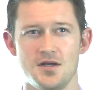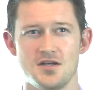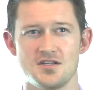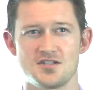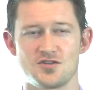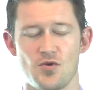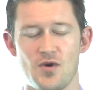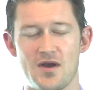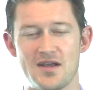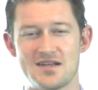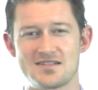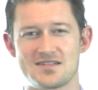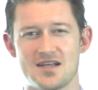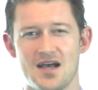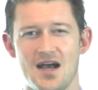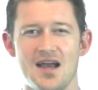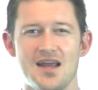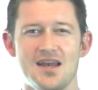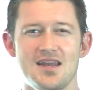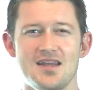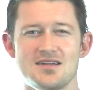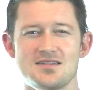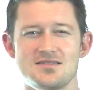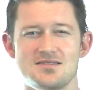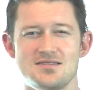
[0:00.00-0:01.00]
So
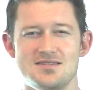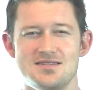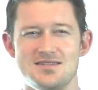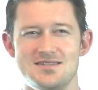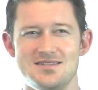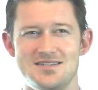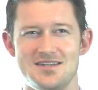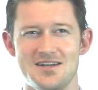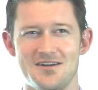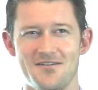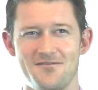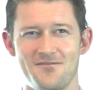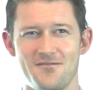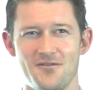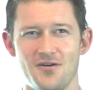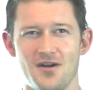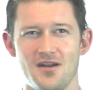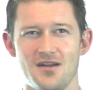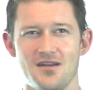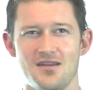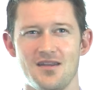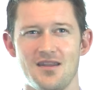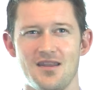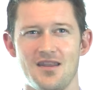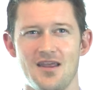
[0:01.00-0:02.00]
anxiety is
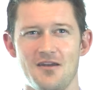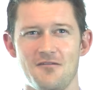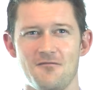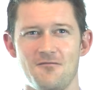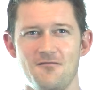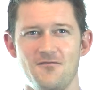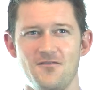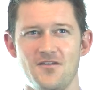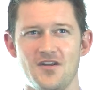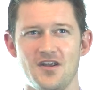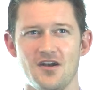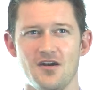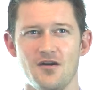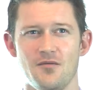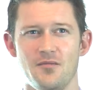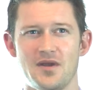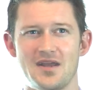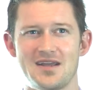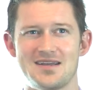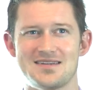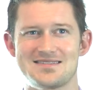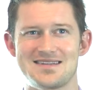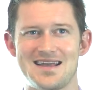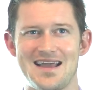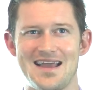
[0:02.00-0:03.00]
different than fear
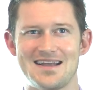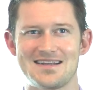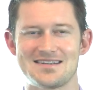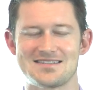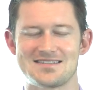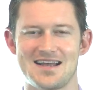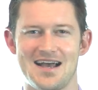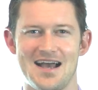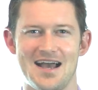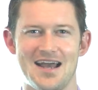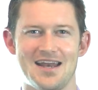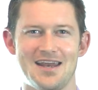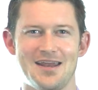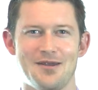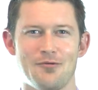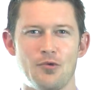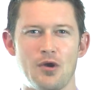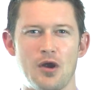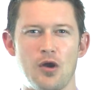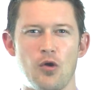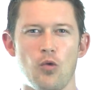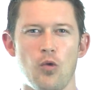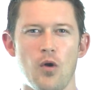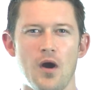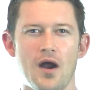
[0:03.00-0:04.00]
because anxiety
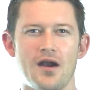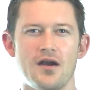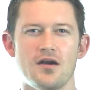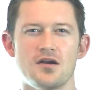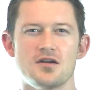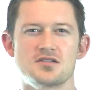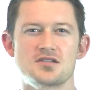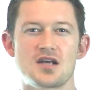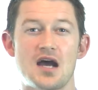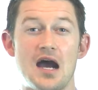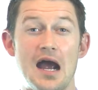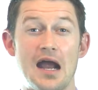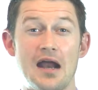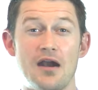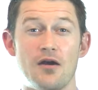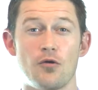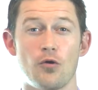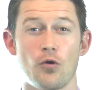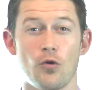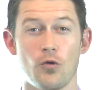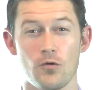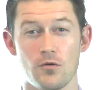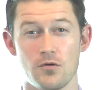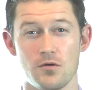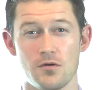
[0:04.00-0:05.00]
requires higher
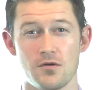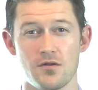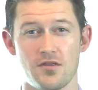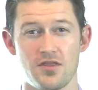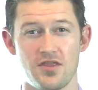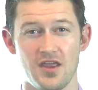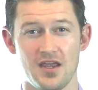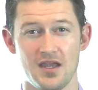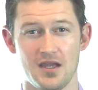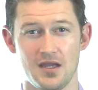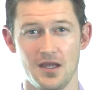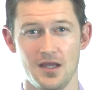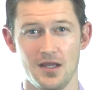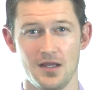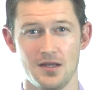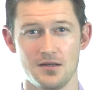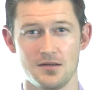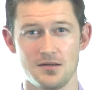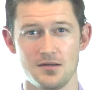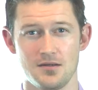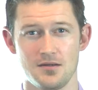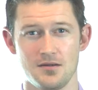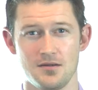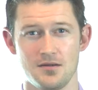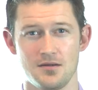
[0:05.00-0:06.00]
order thinking.
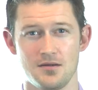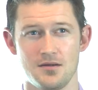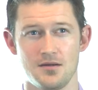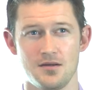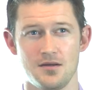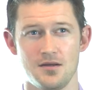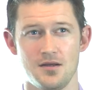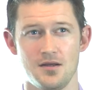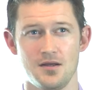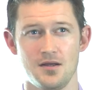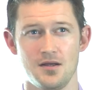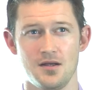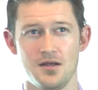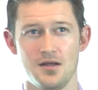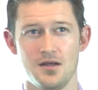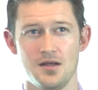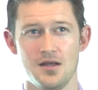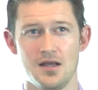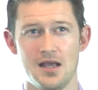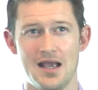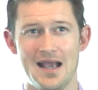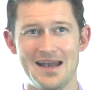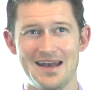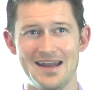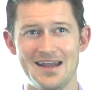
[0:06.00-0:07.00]

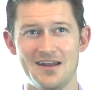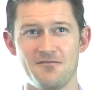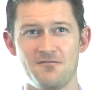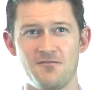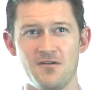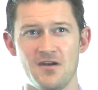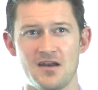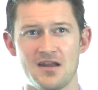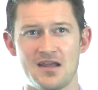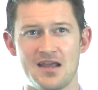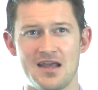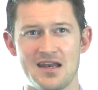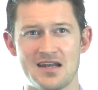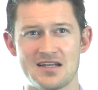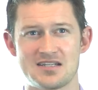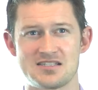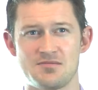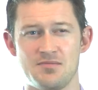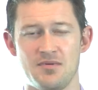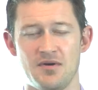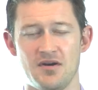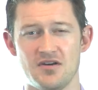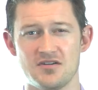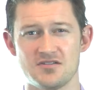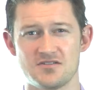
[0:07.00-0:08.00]
An infant can
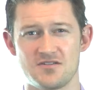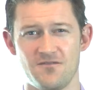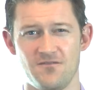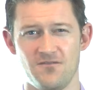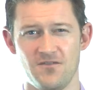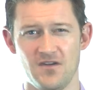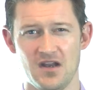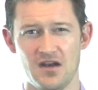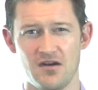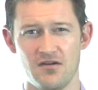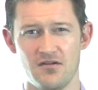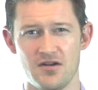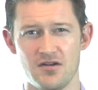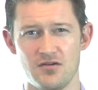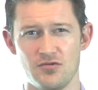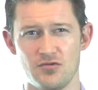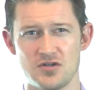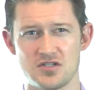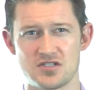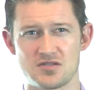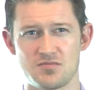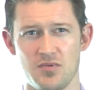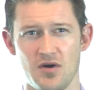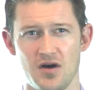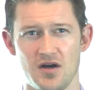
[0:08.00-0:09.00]
experience fear in
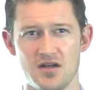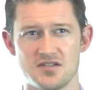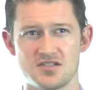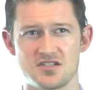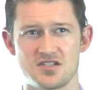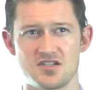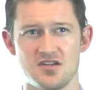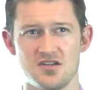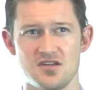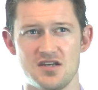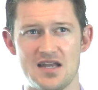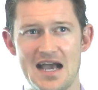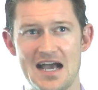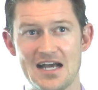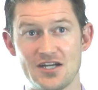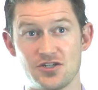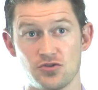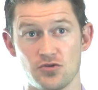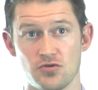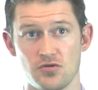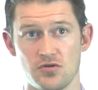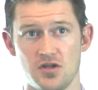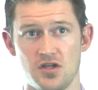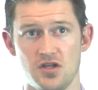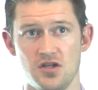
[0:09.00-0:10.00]
response to
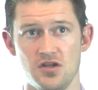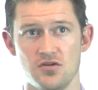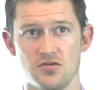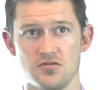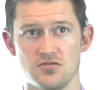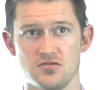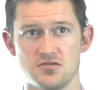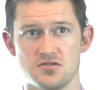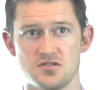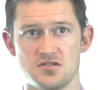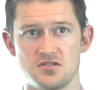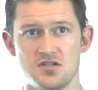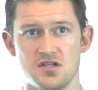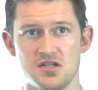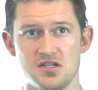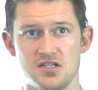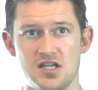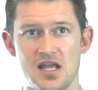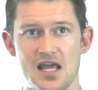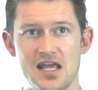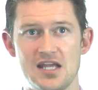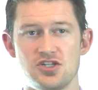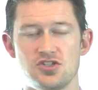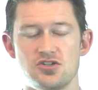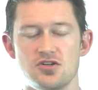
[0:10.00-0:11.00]
natural cues to
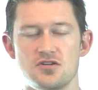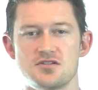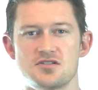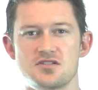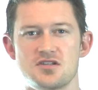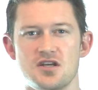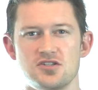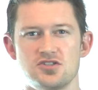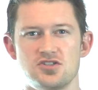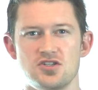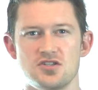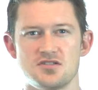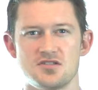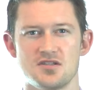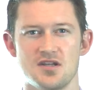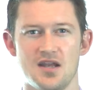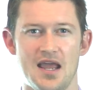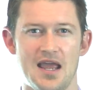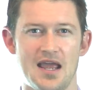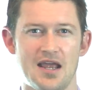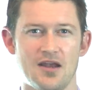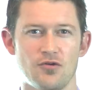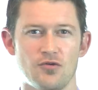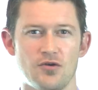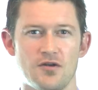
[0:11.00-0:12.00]
danger, such as an
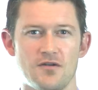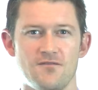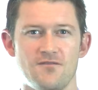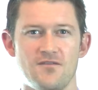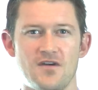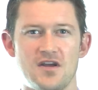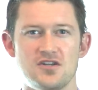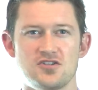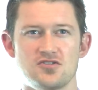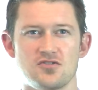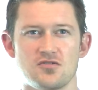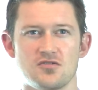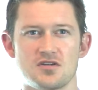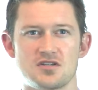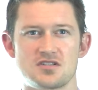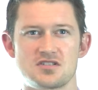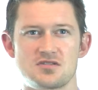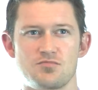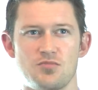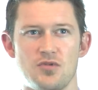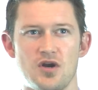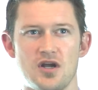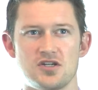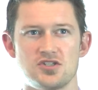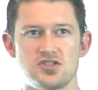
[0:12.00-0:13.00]
angry facial
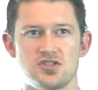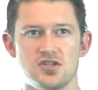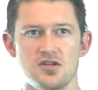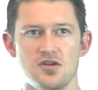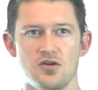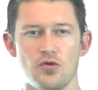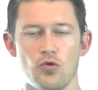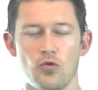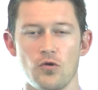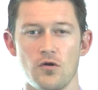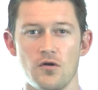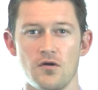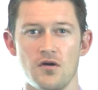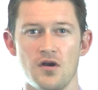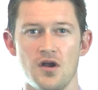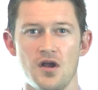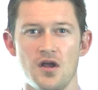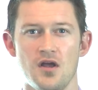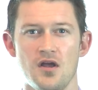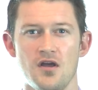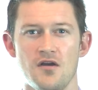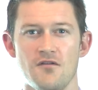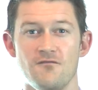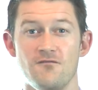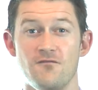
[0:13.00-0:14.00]
expression or
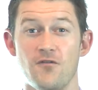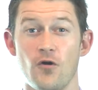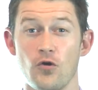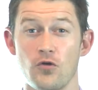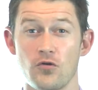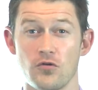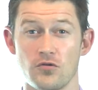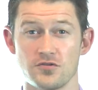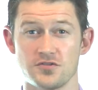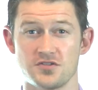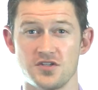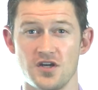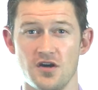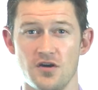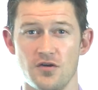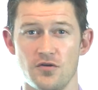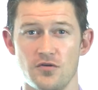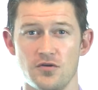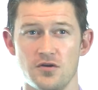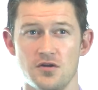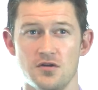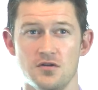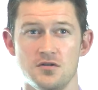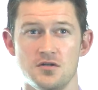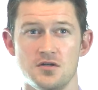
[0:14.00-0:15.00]
vocal
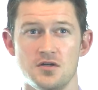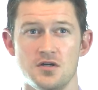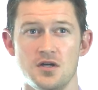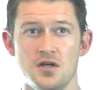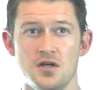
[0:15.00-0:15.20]
tone,